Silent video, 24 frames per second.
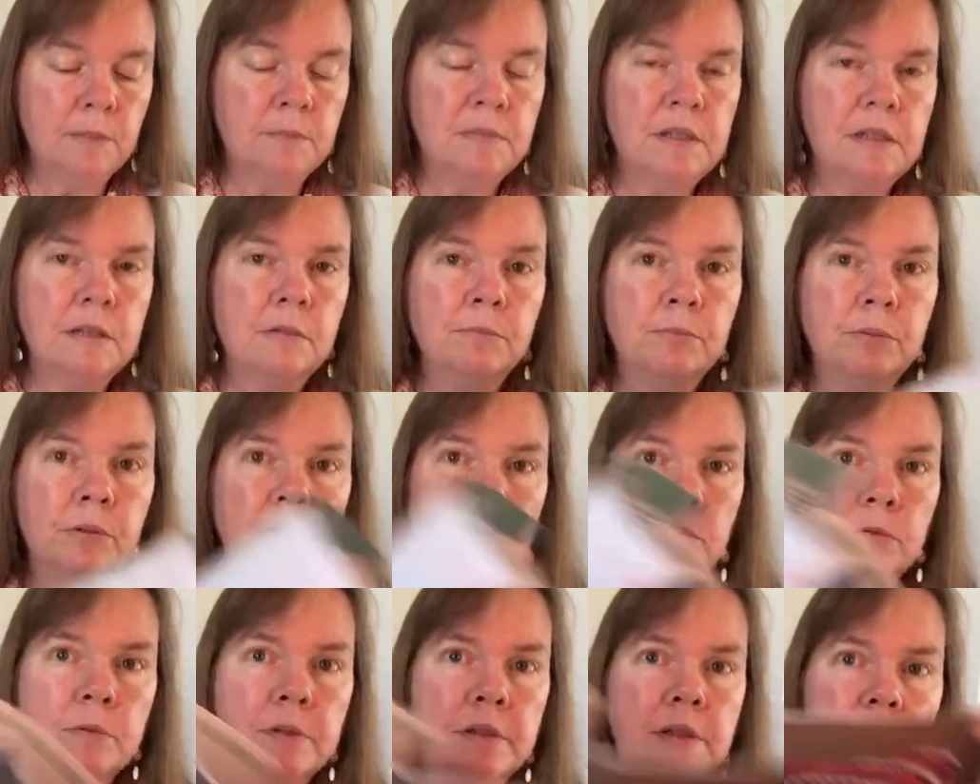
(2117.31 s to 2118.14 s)
you know, even
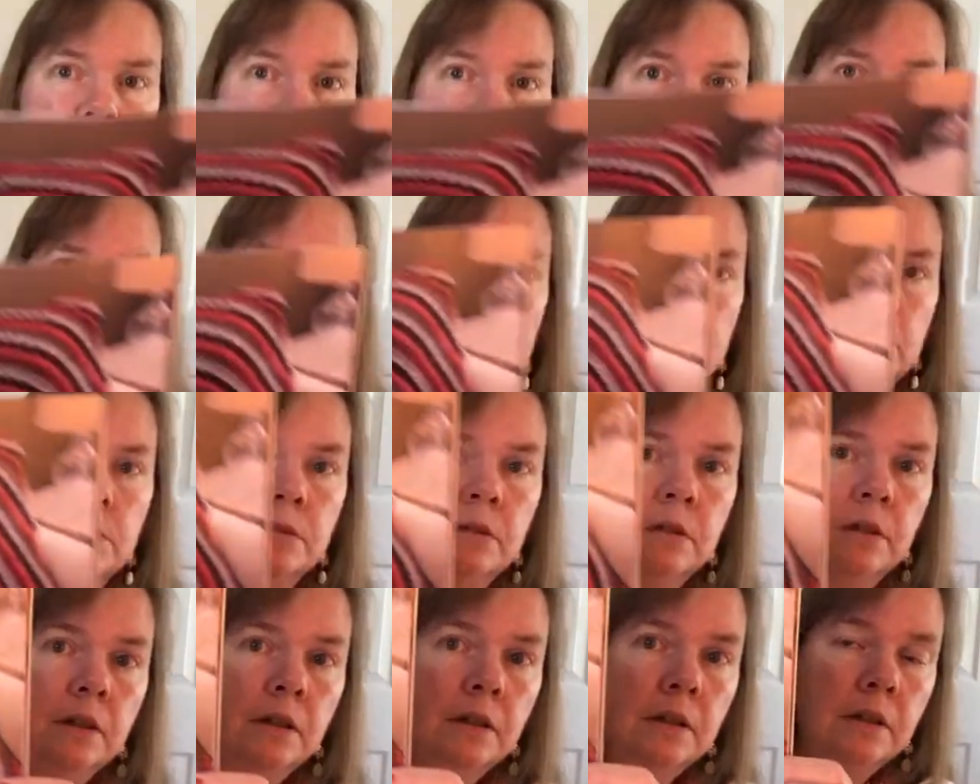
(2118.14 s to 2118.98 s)
some simpler
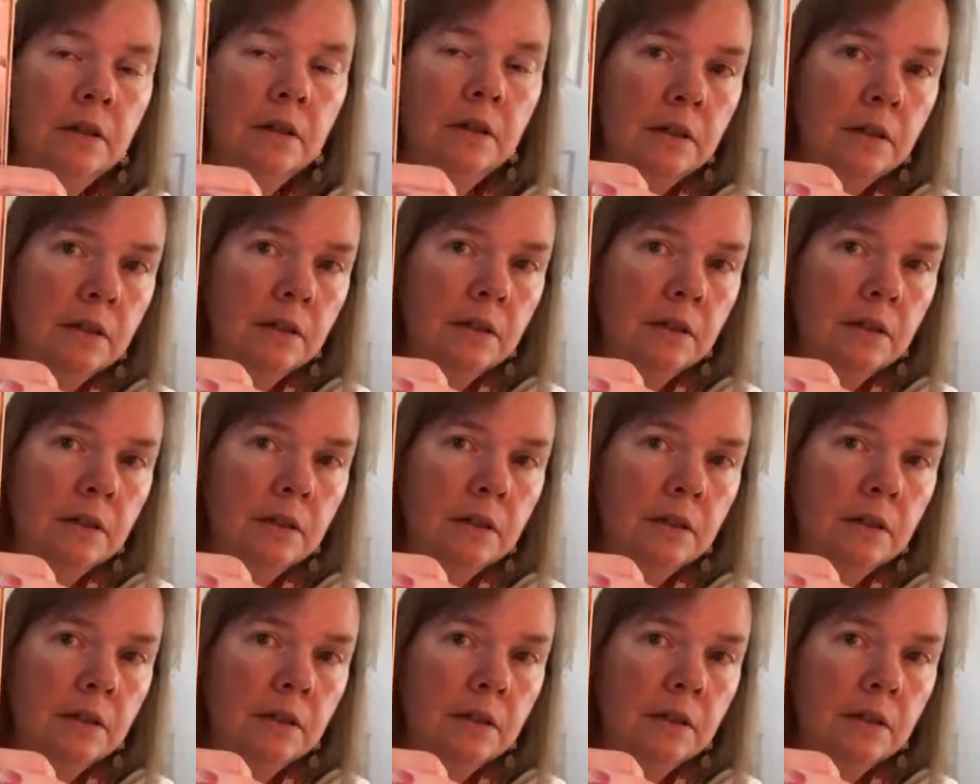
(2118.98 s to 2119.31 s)
ones too,